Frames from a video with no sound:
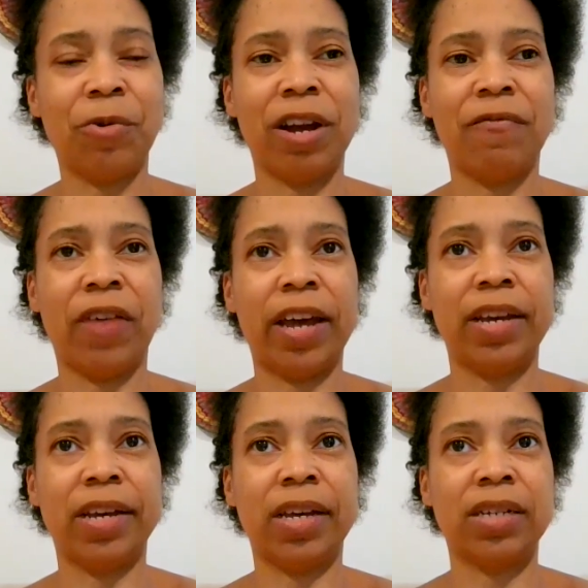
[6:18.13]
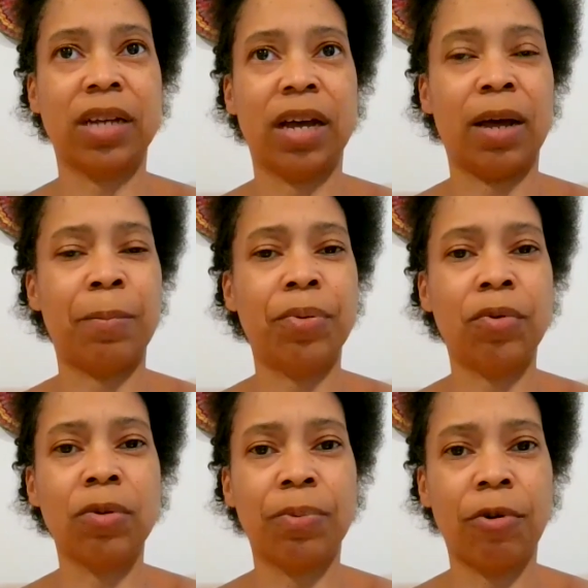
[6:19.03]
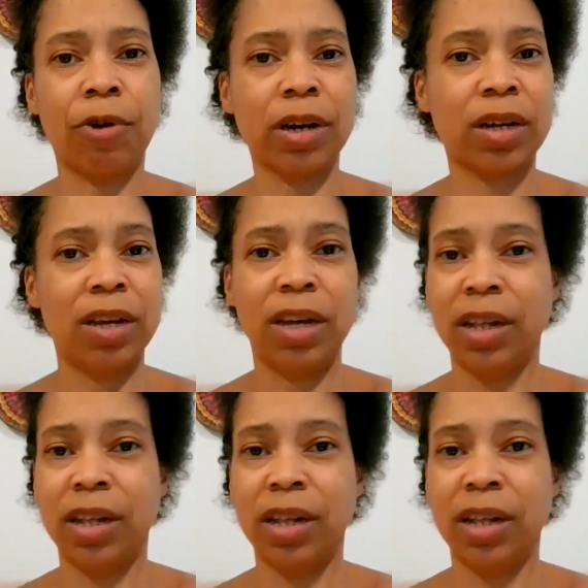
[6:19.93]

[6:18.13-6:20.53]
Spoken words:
Or if I get pulled pork,